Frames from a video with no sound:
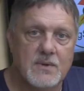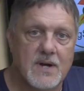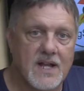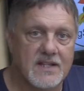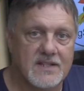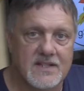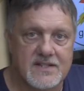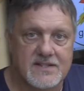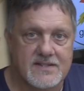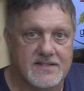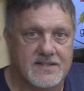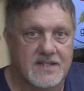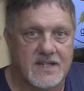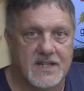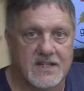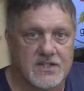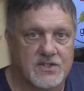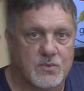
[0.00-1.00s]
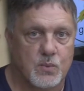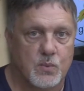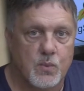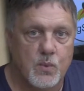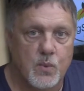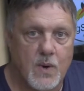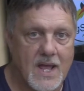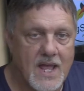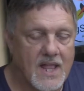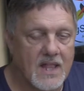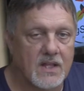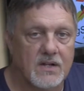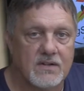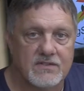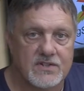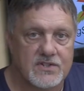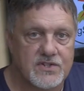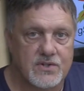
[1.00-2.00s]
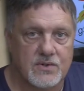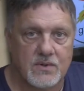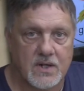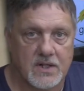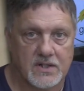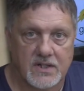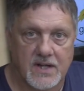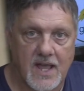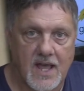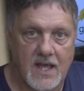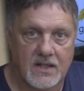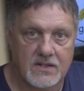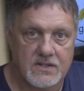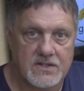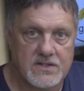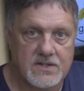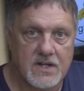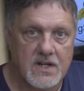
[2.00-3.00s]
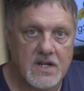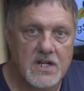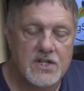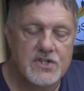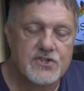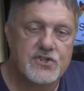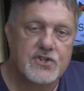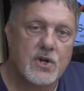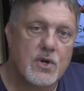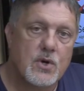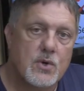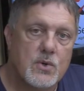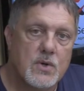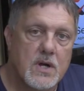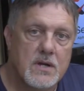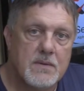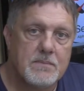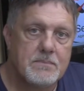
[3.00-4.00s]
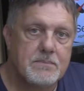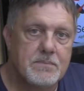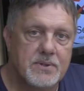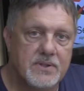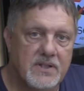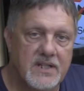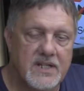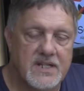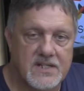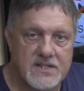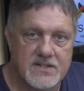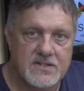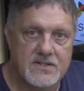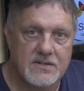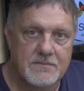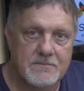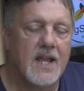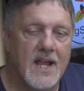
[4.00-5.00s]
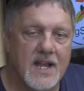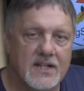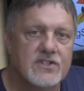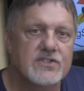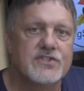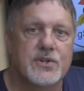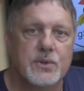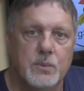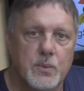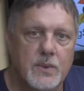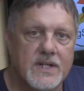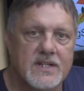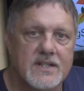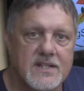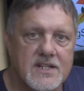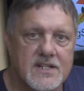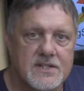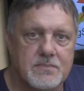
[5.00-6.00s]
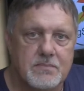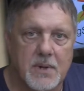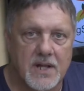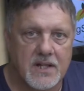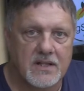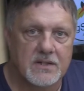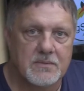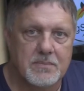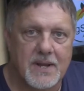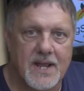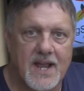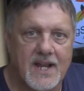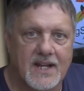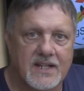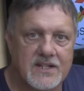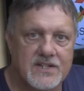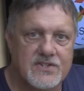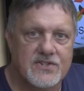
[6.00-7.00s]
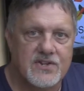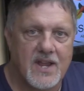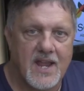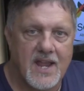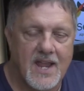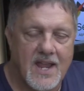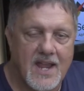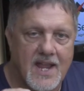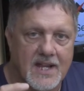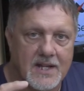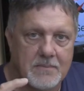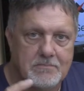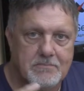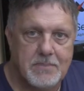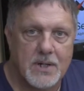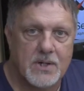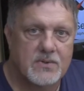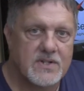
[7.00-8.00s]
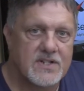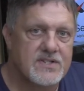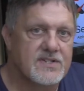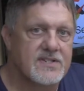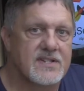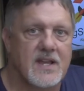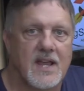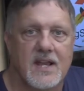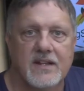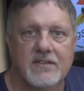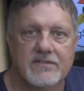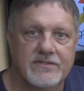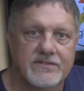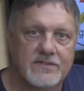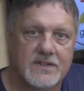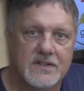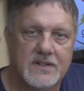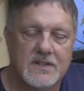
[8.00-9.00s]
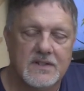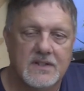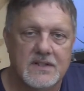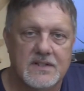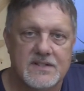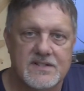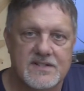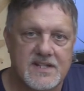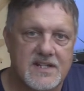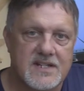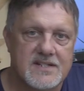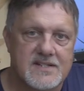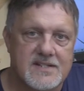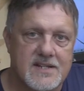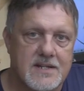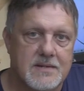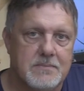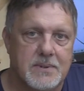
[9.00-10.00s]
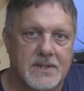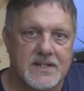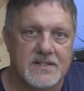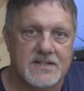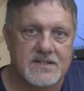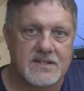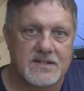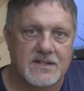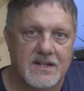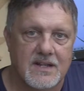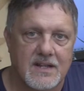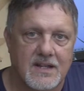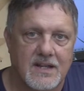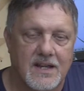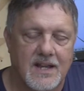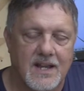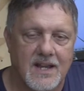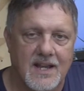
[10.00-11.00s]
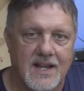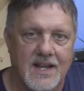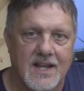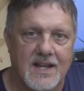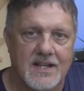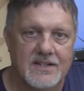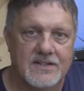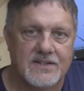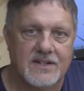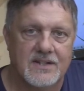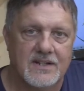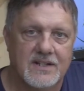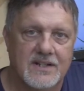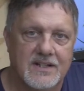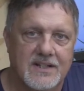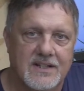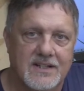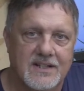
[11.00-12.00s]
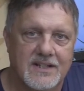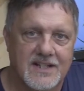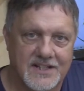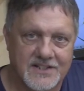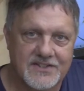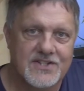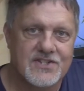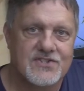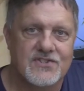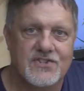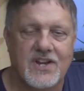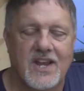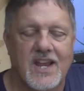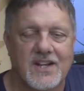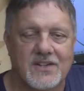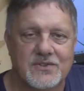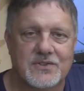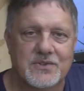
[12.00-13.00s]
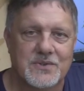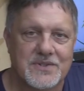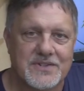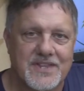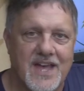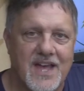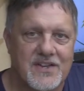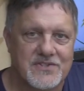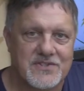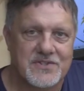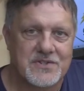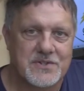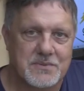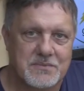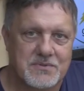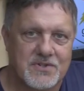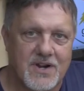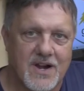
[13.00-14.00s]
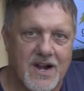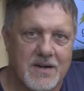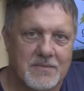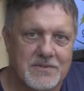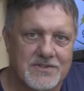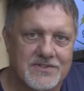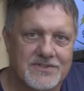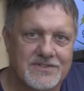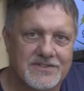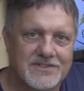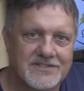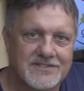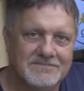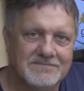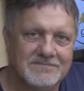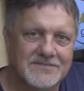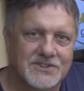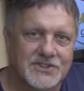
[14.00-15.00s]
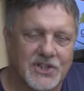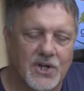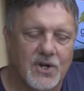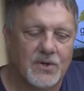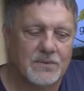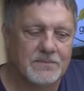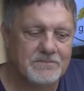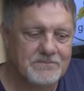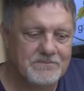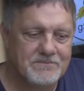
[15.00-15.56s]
on this thing is well over $200. So please enter to win this Butler package and a bonus set of CNC bits, and get this channel to 1,000 subscribers. So